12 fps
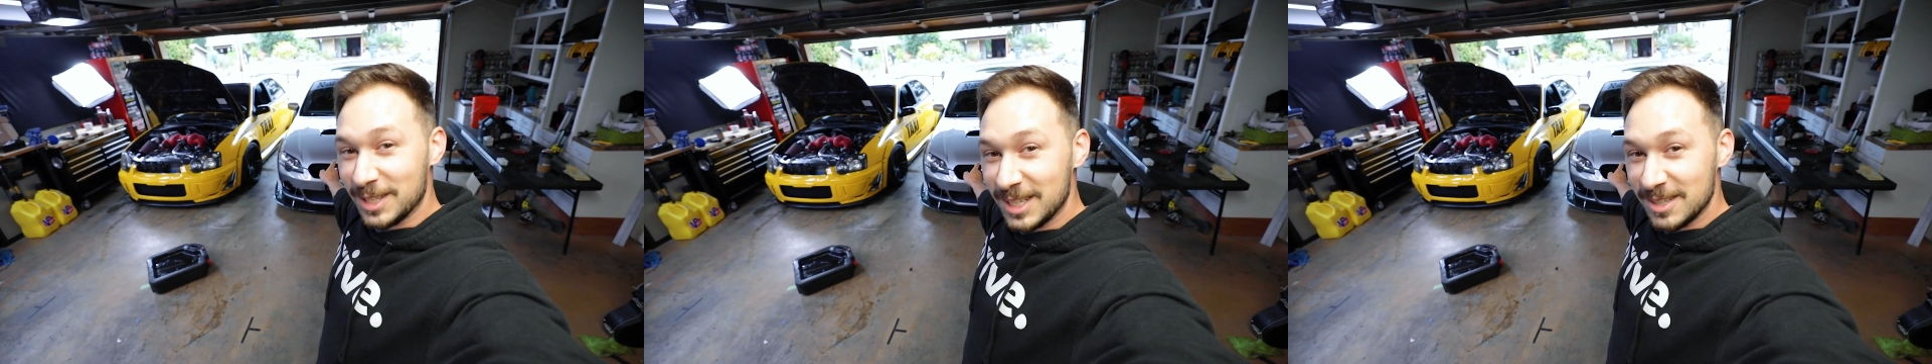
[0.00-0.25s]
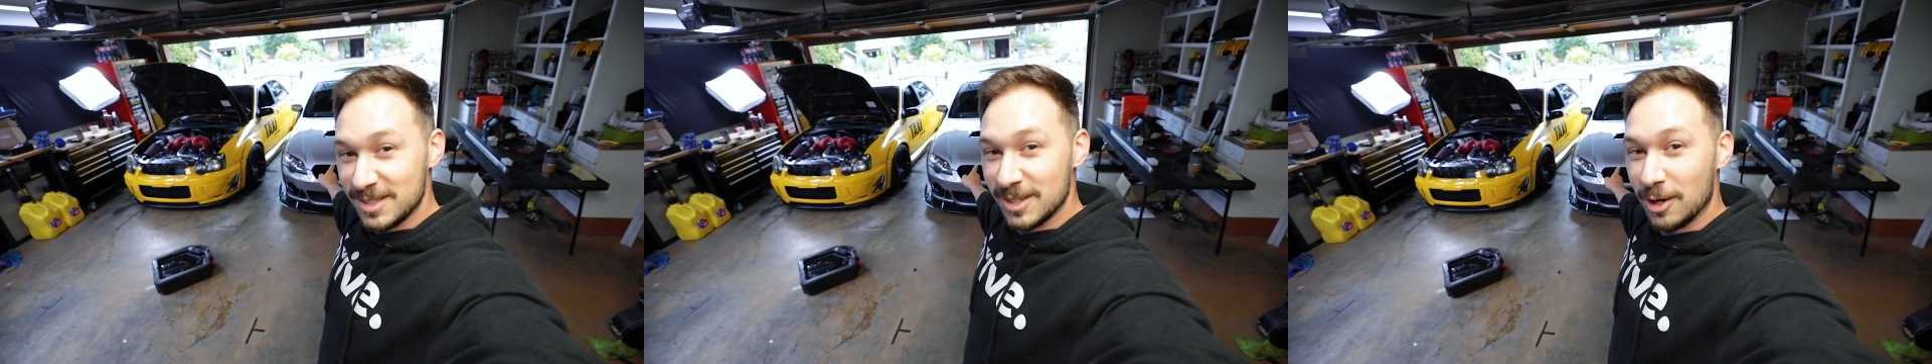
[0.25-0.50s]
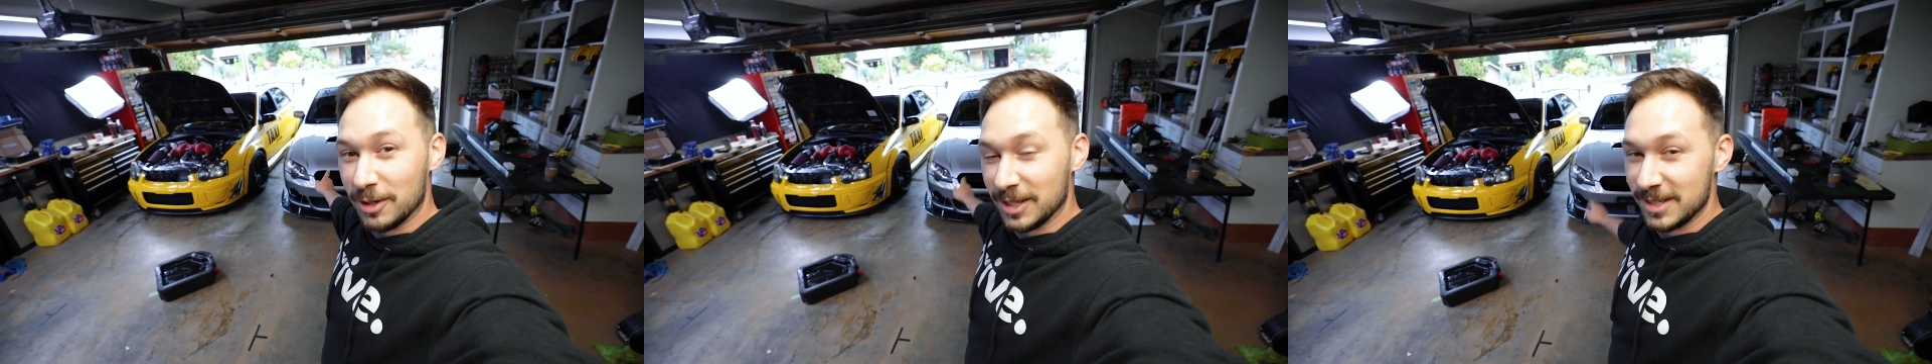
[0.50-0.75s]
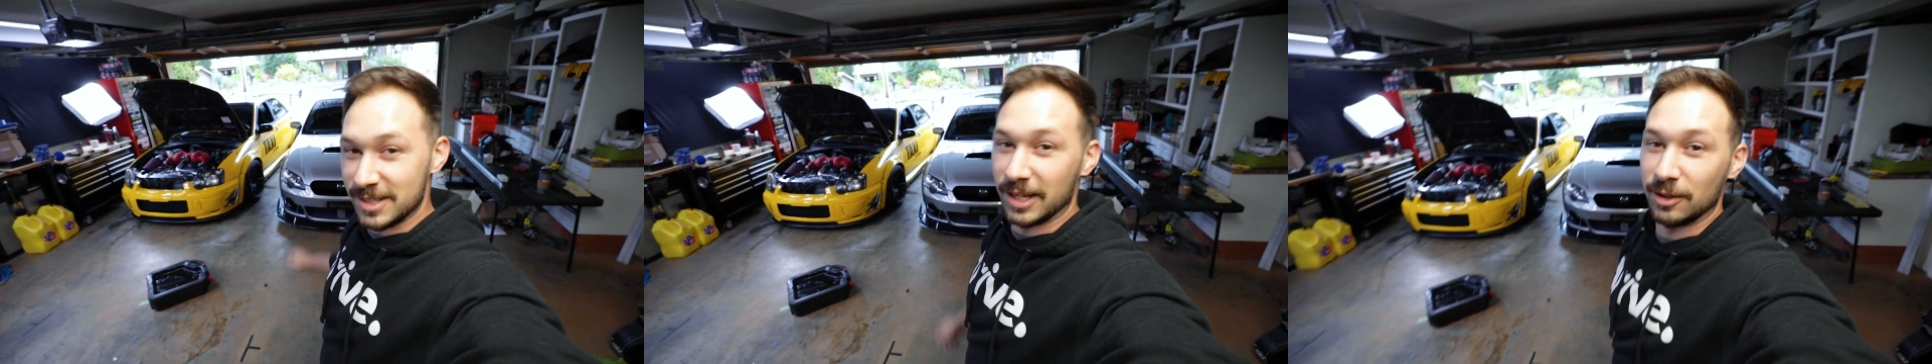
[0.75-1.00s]
heat soak, and
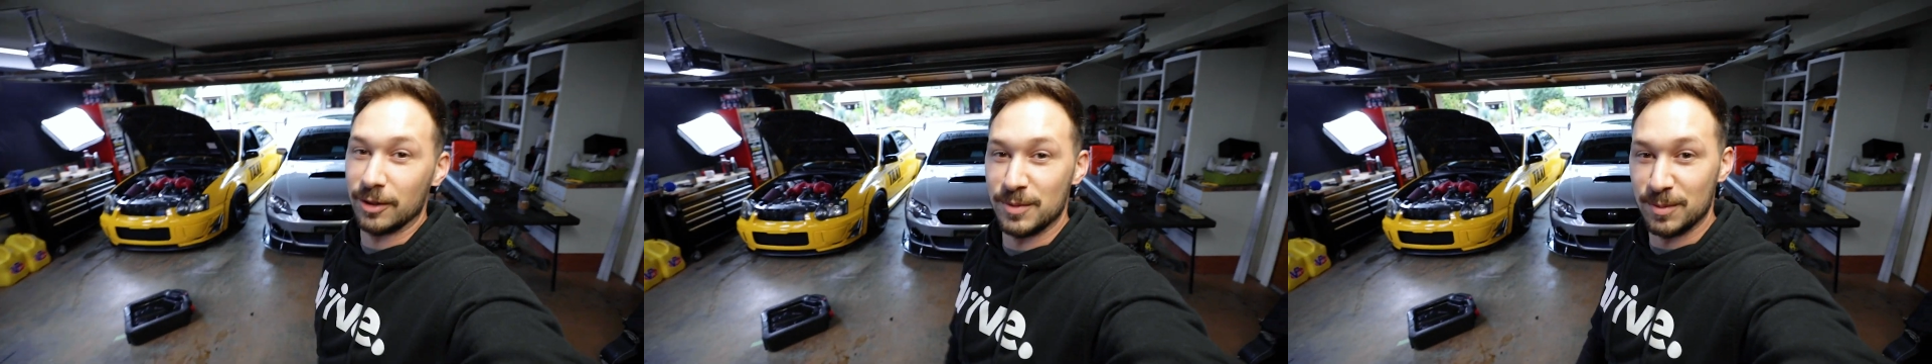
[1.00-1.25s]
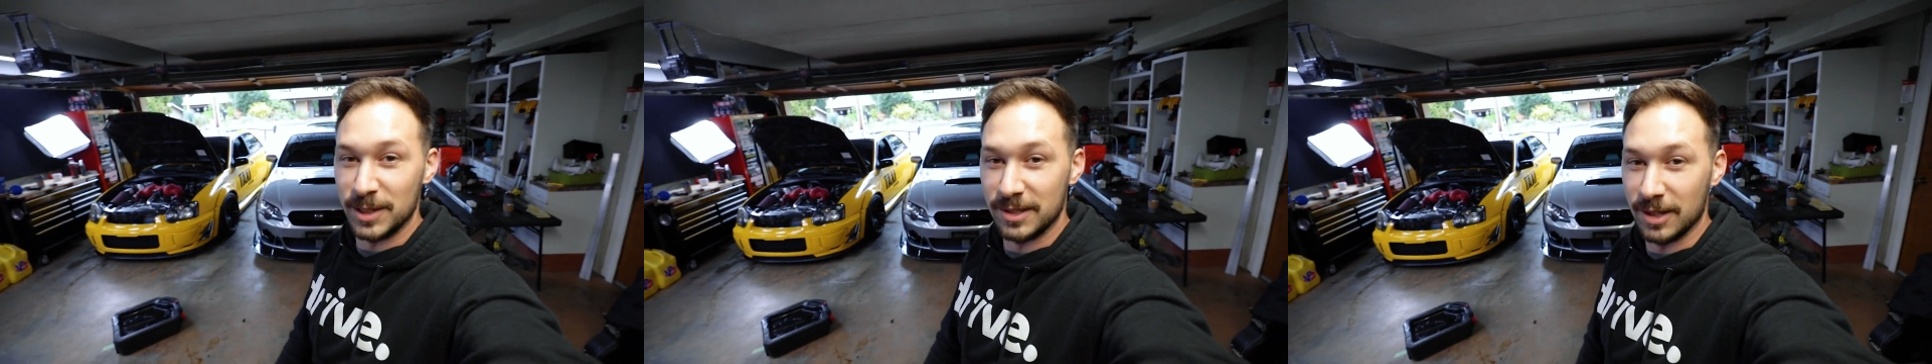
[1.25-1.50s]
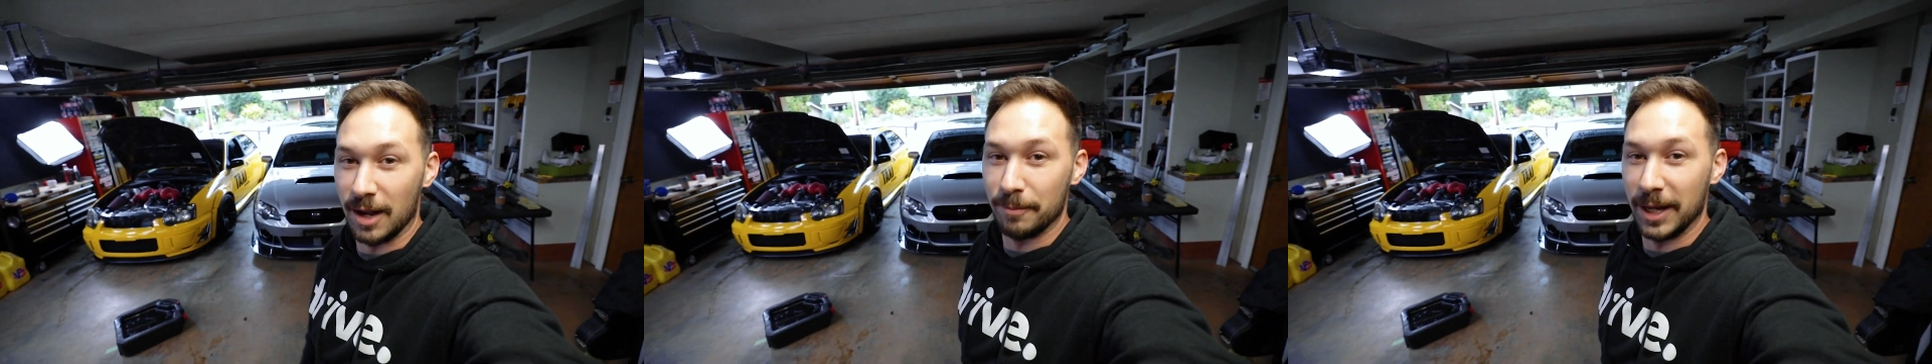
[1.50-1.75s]
he's got a Grim Speed top